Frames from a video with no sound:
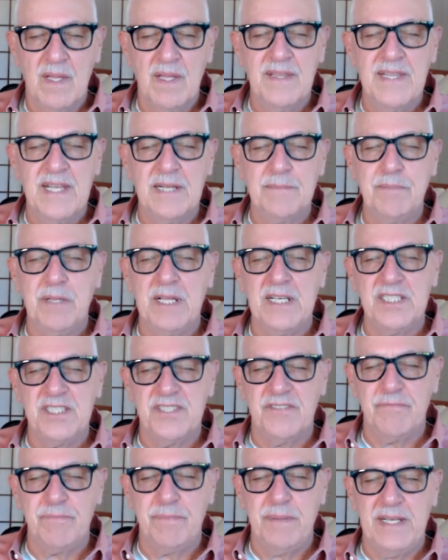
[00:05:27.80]
That place
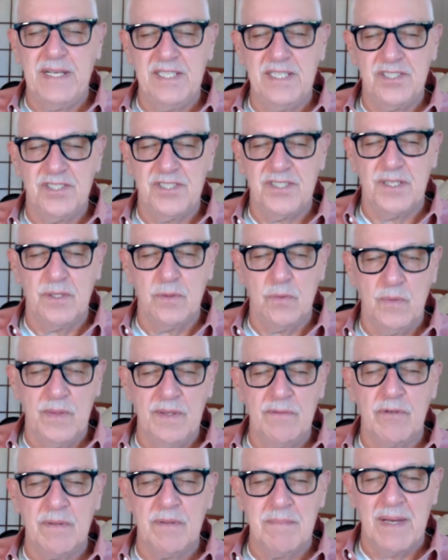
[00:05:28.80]
of peace that we
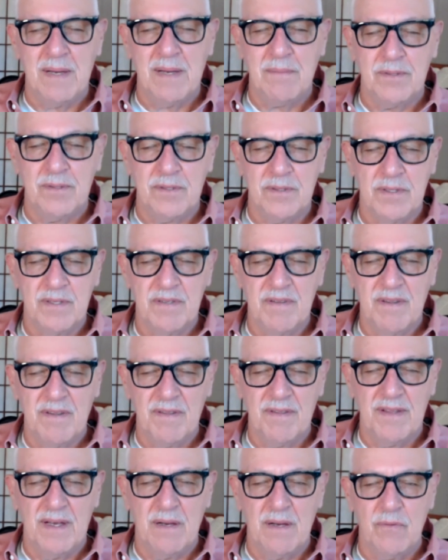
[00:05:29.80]
remember,
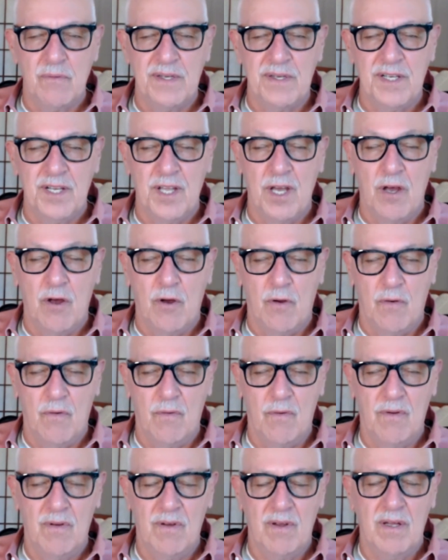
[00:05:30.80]
that we know,
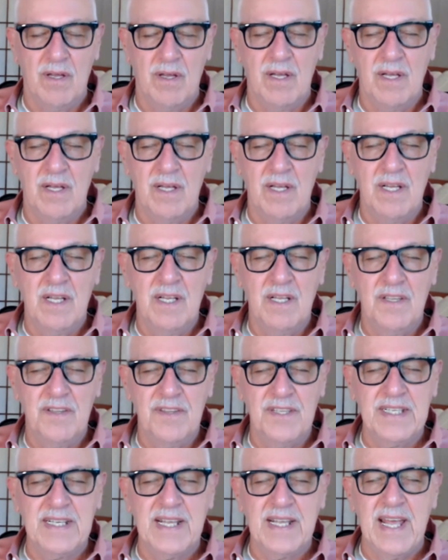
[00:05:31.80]

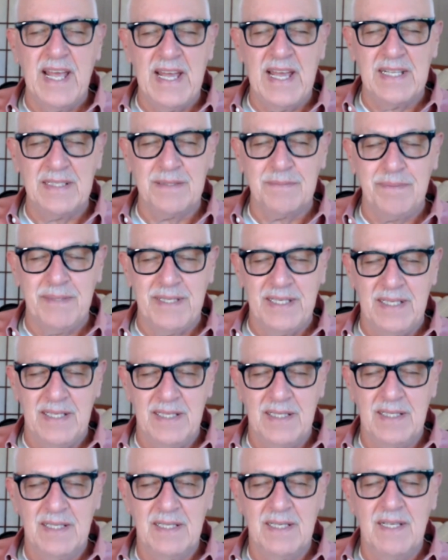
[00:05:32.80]
that can be,
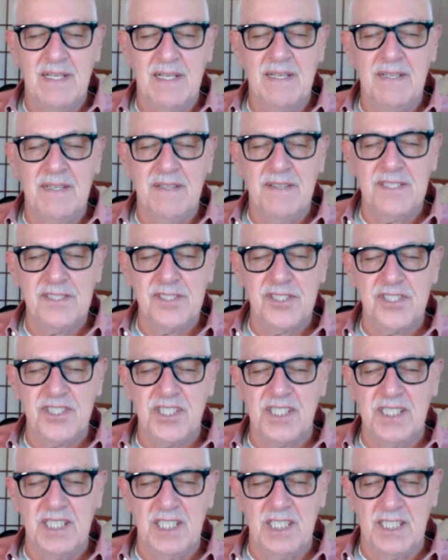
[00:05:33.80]
that
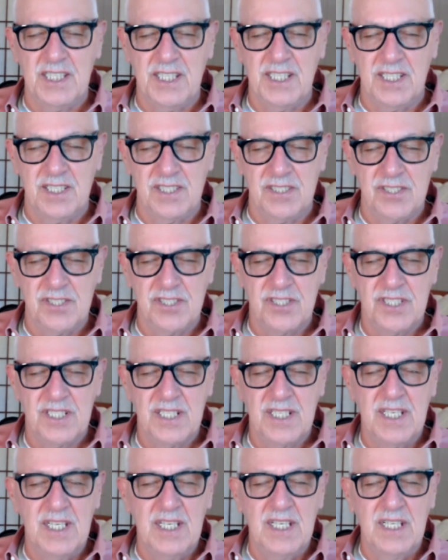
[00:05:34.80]
still is,
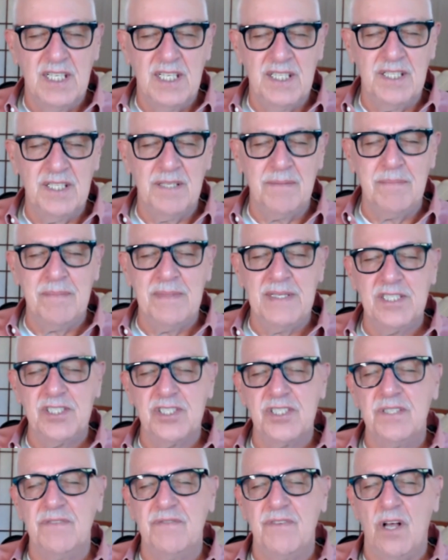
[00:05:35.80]
in the
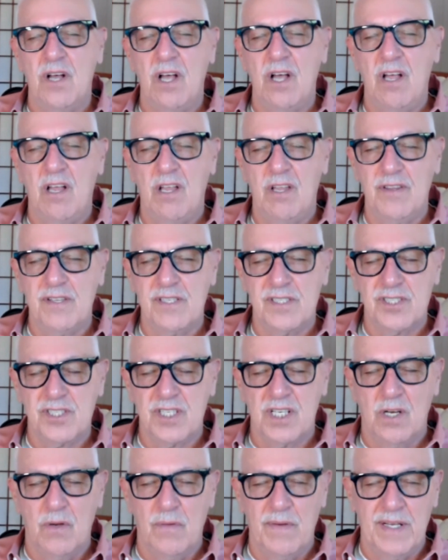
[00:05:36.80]
midst of all that's
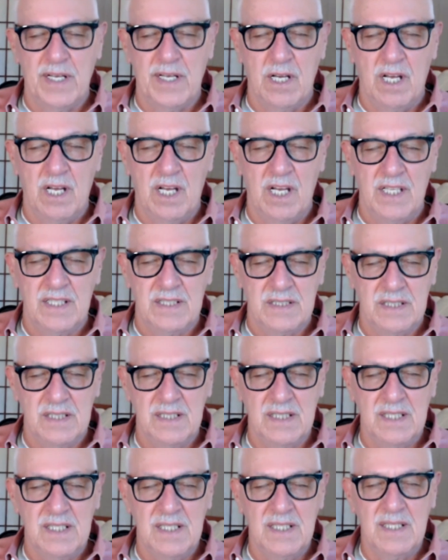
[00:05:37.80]
going on.
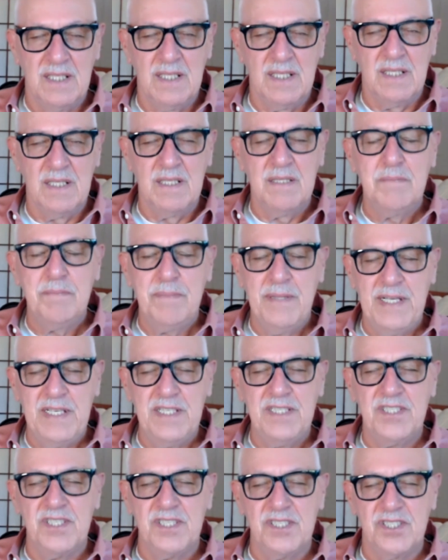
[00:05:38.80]

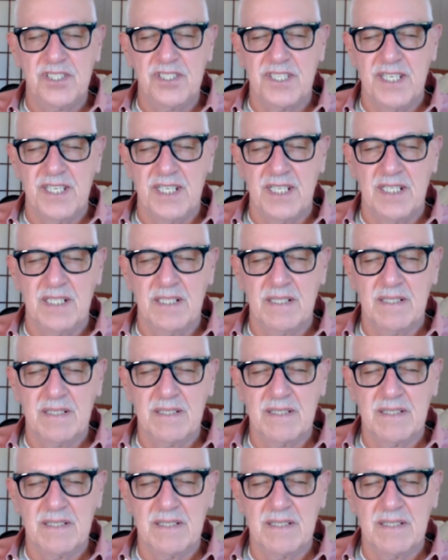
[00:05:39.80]
Peace is there.